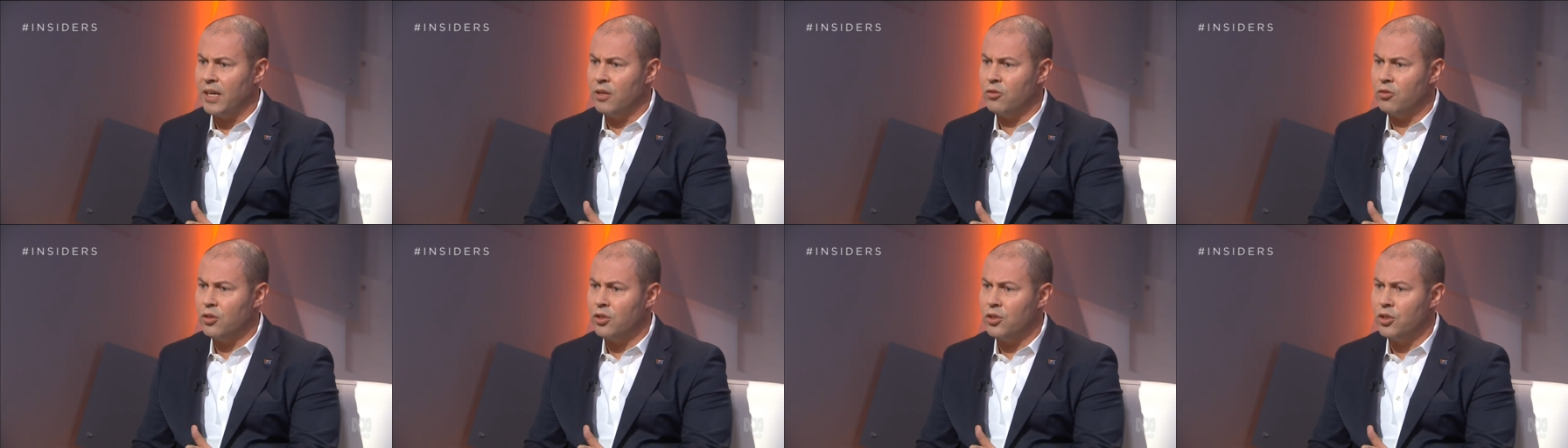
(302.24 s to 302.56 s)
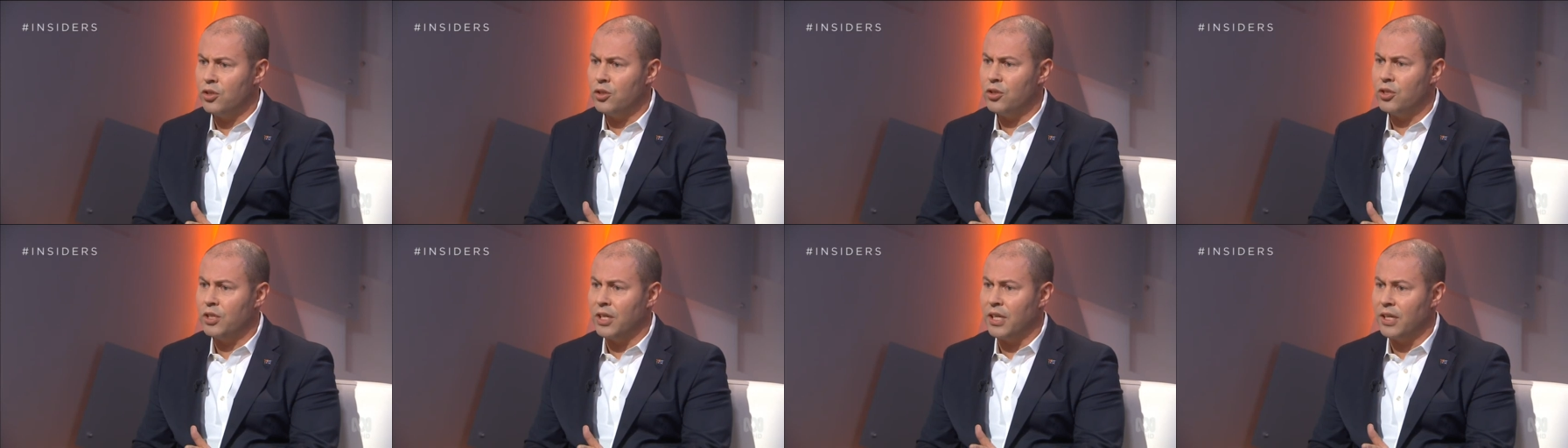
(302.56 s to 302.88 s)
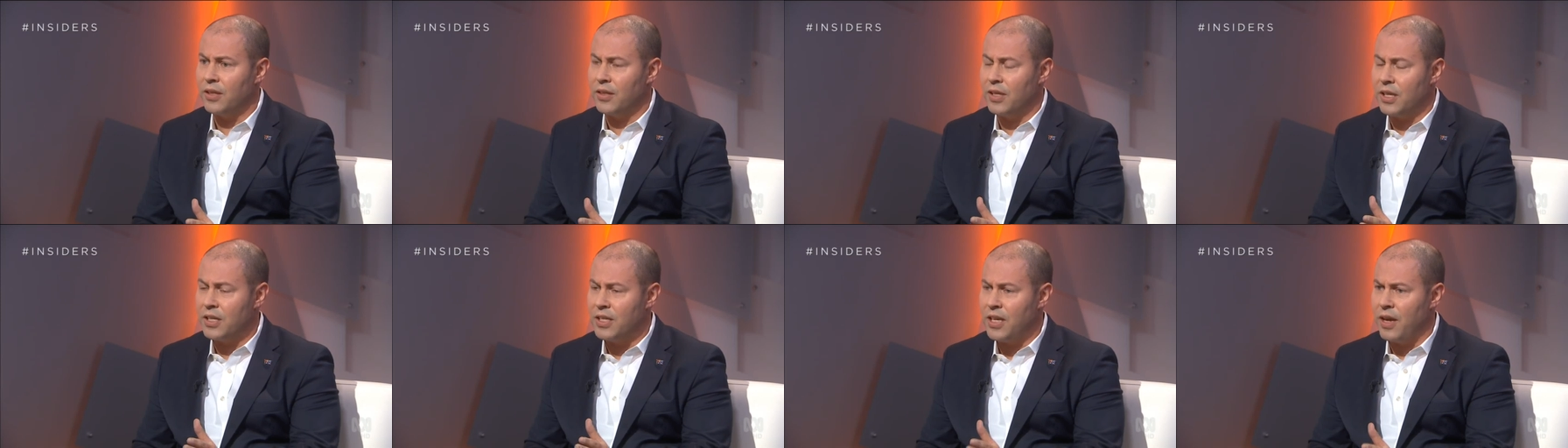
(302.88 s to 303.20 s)

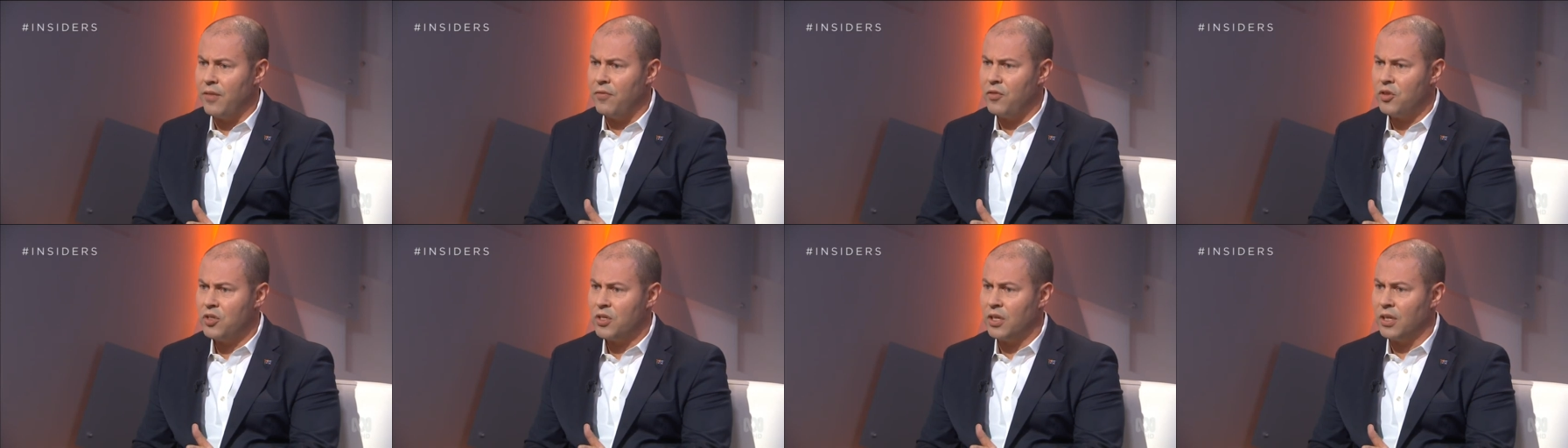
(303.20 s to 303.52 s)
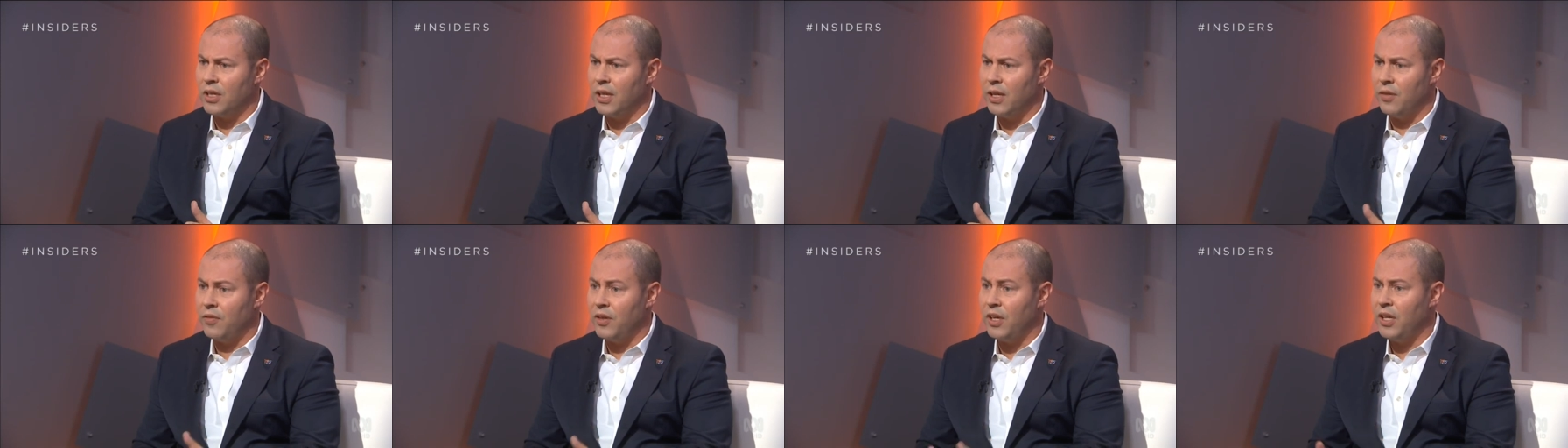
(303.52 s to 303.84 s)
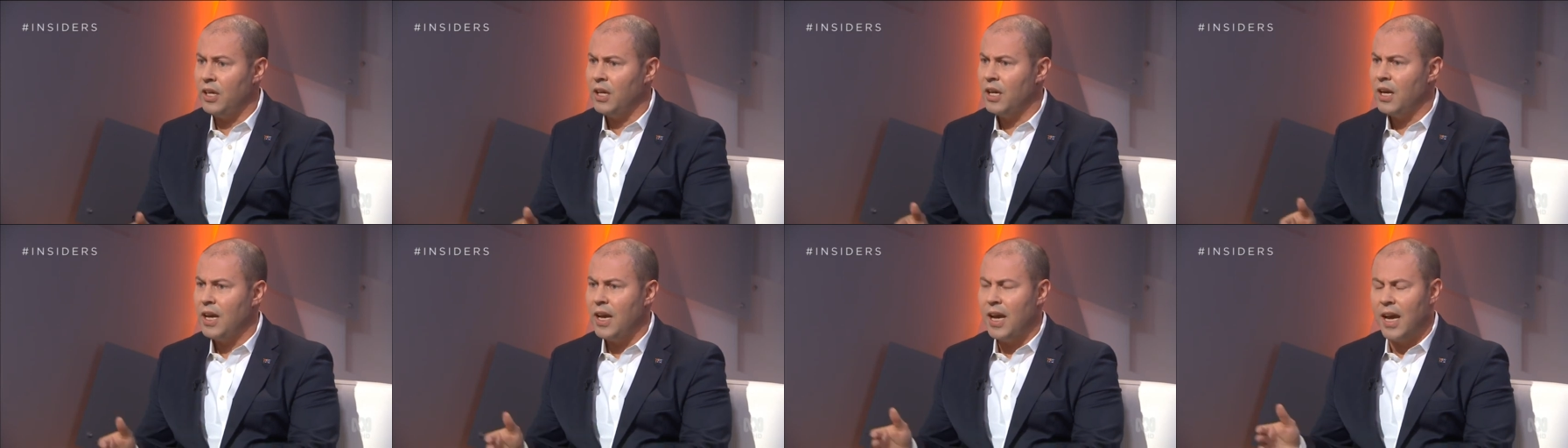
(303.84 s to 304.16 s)
introducing the deficit
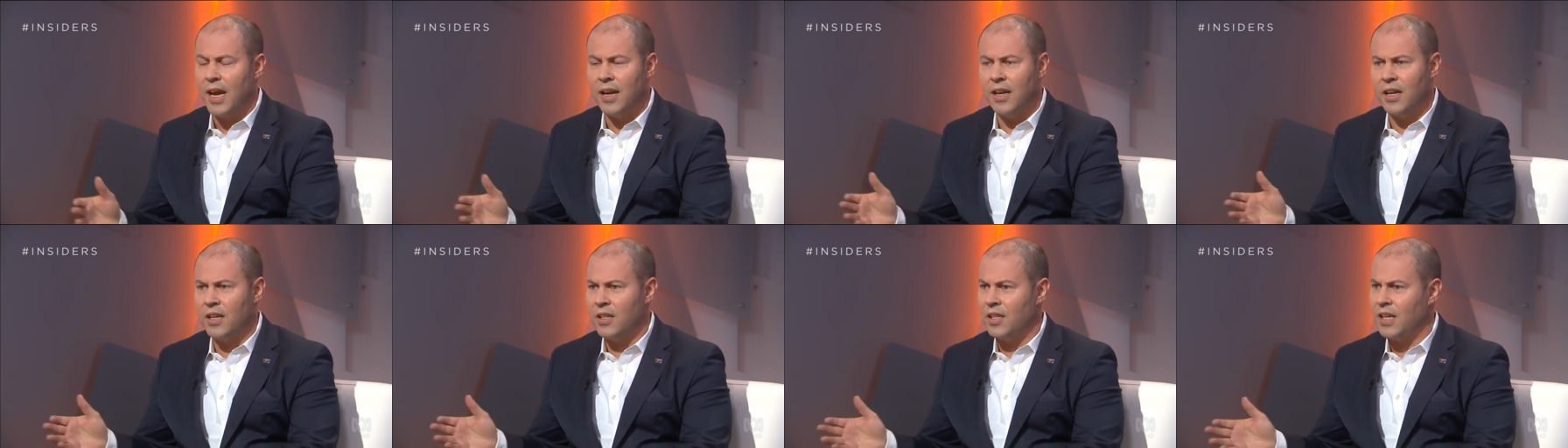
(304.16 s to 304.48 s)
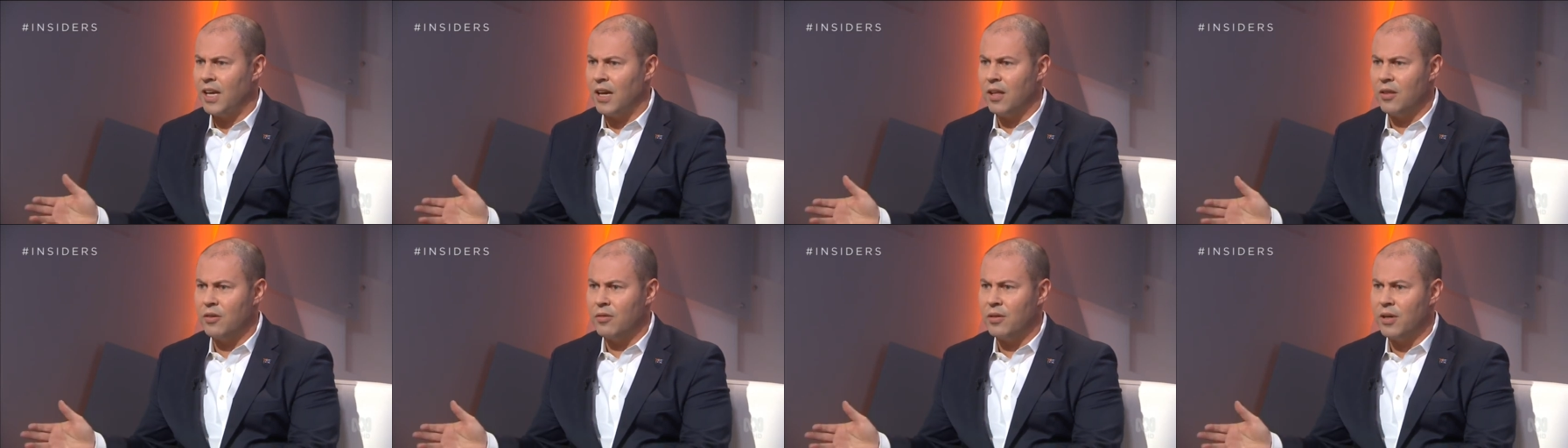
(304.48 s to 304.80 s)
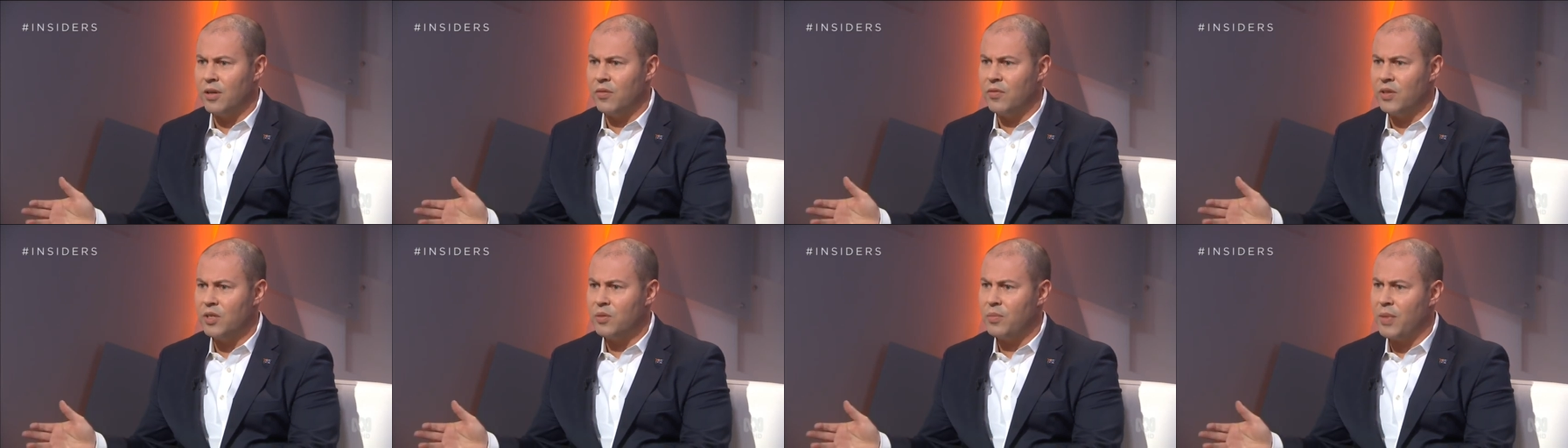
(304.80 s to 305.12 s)
levy, and at the other
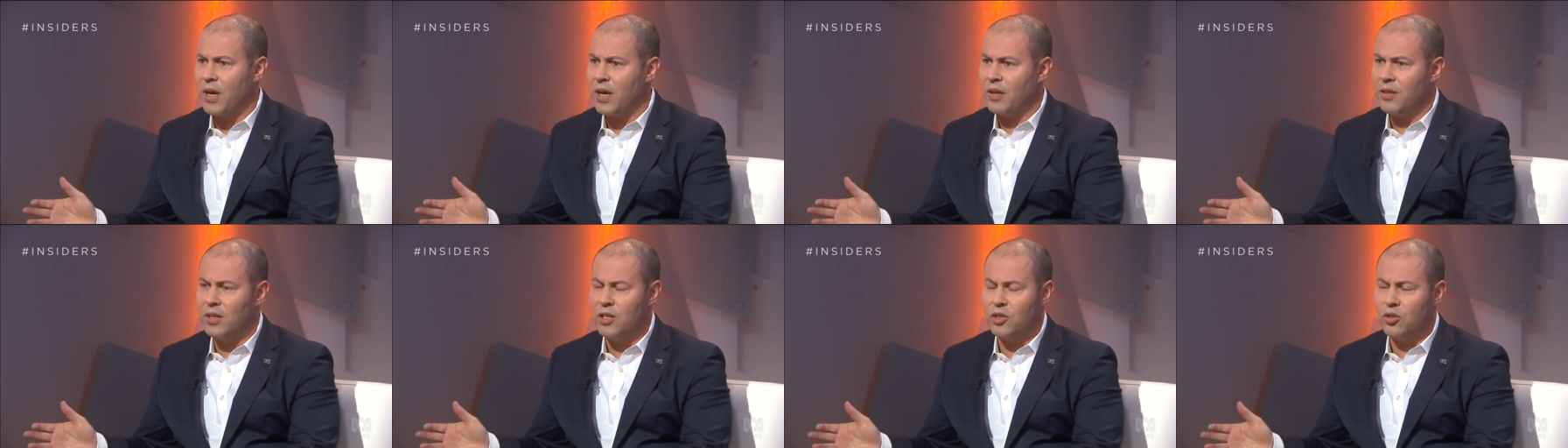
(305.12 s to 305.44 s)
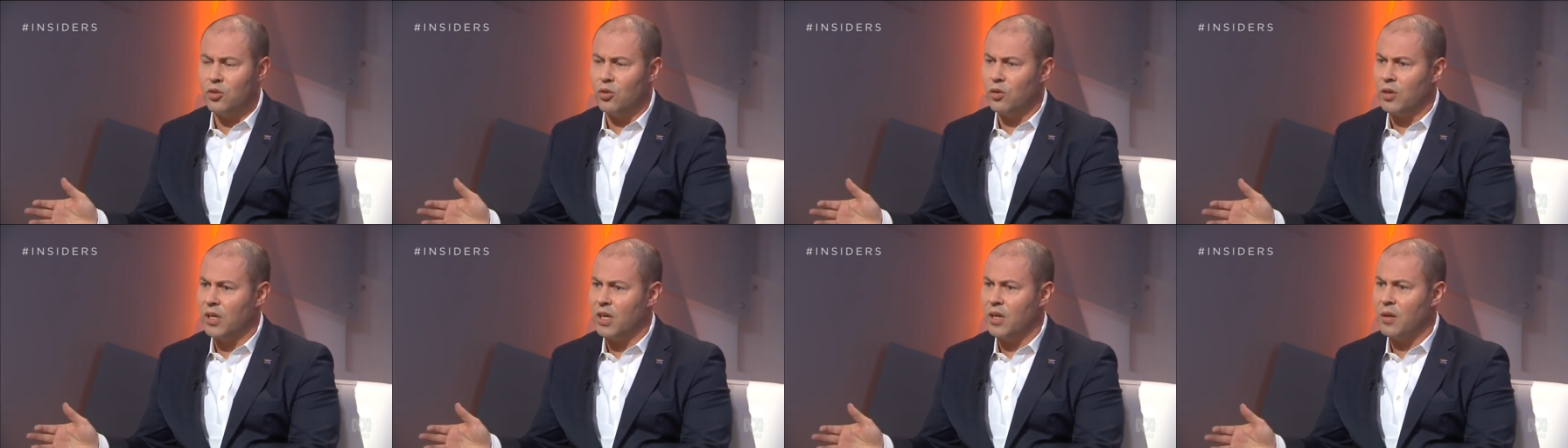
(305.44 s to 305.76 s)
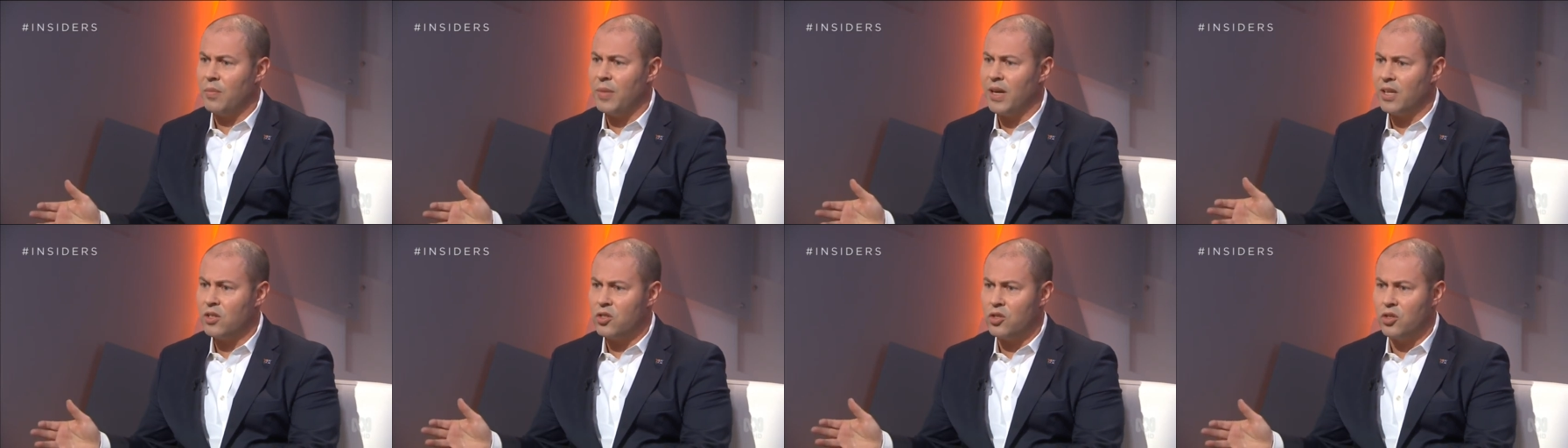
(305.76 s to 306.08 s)
end of his mouth, he's talking
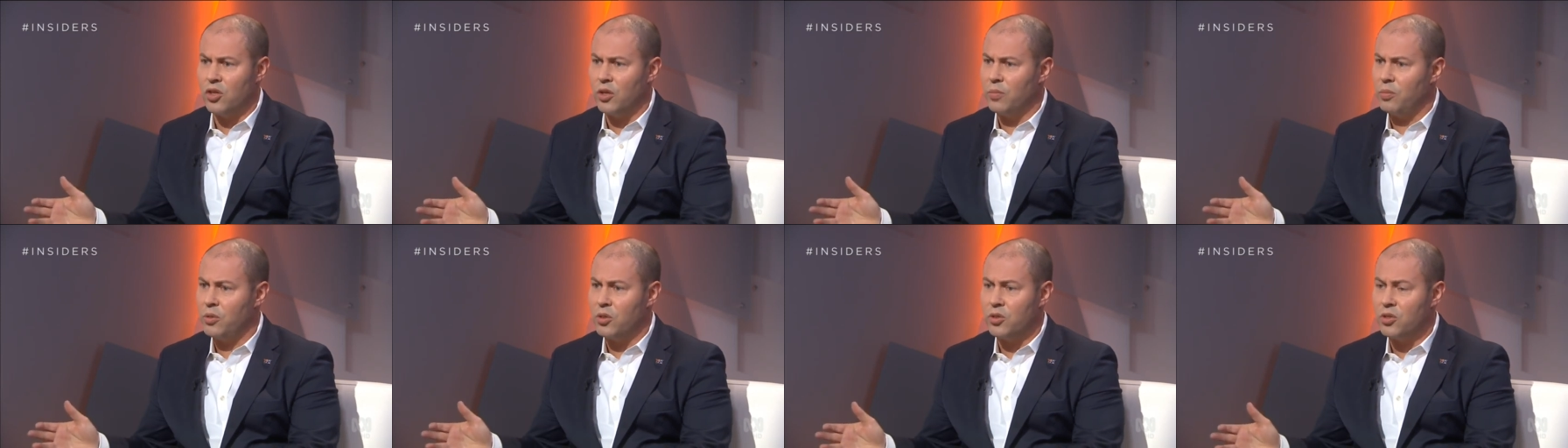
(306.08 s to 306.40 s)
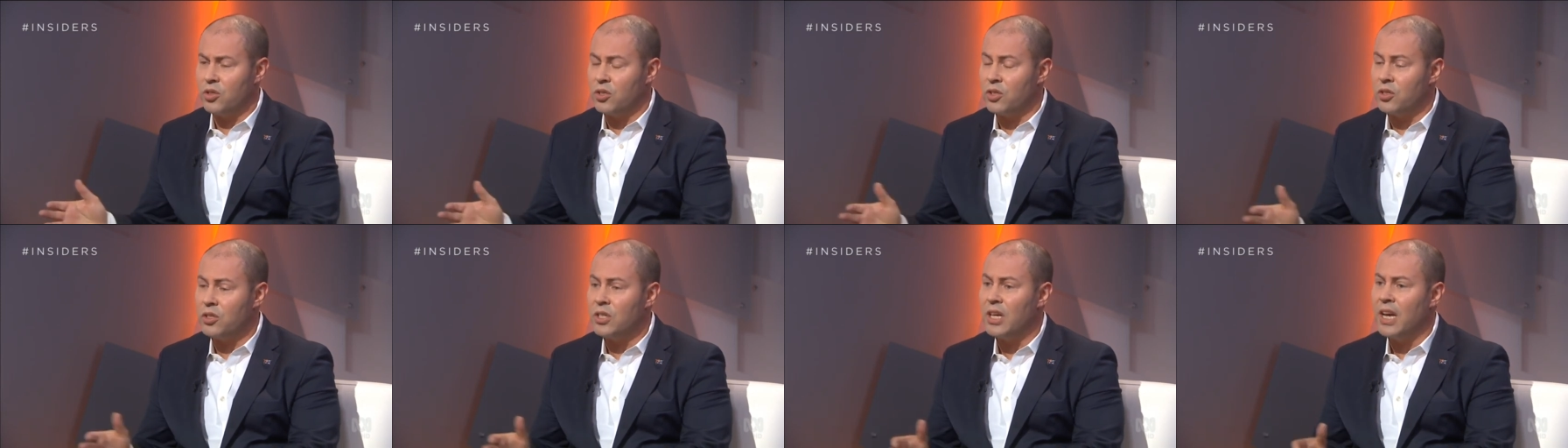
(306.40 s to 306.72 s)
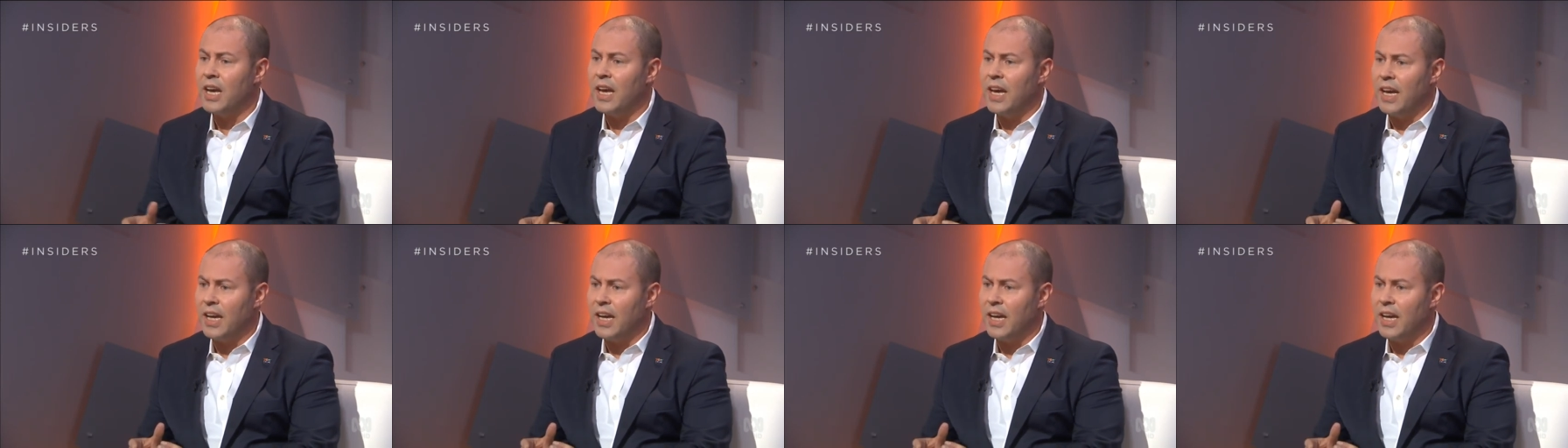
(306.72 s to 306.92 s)
about surpluses.